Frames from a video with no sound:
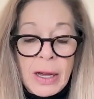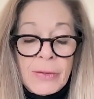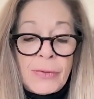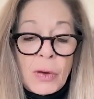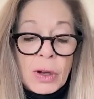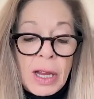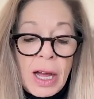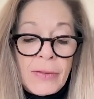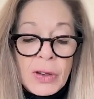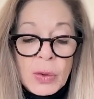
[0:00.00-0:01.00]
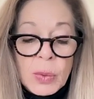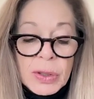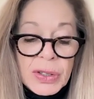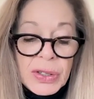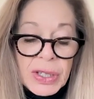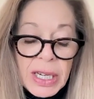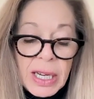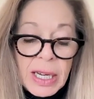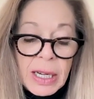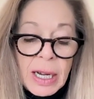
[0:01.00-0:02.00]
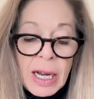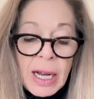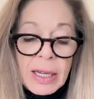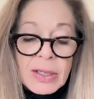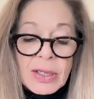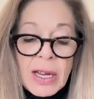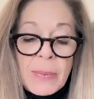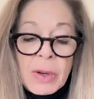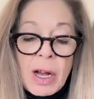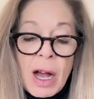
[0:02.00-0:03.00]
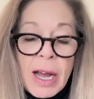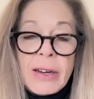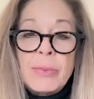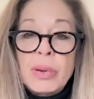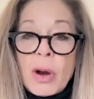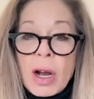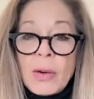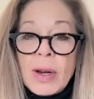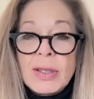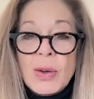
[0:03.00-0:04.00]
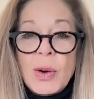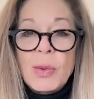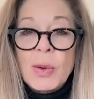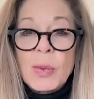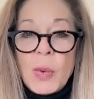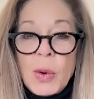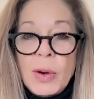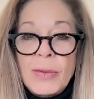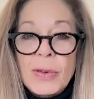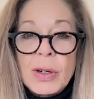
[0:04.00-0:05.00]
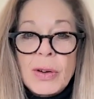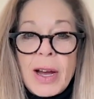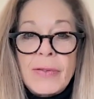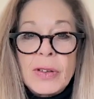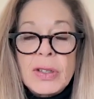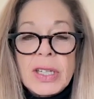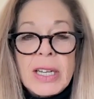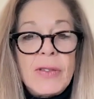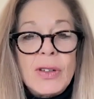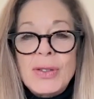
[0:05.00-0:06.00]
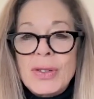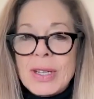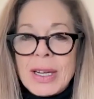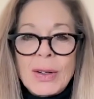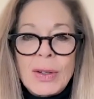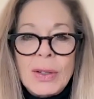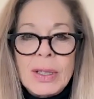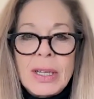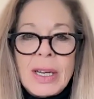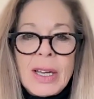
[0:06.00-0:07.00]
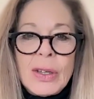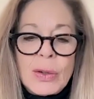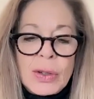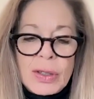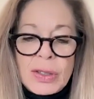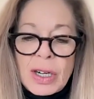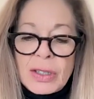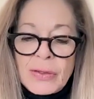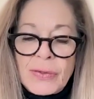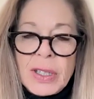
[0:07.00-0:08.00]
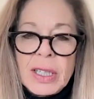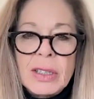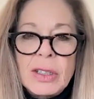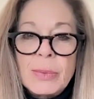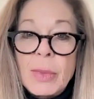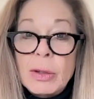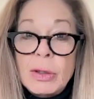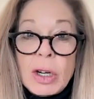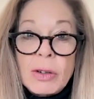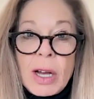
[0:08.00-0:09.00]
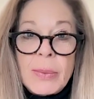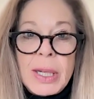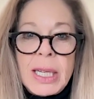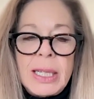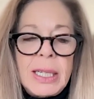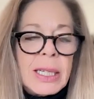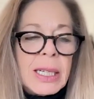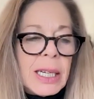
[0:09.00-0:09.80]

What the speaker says: for love, you will see some kind of progress or reward for your efforts. If you're single, you could start to feel your mojo coming in.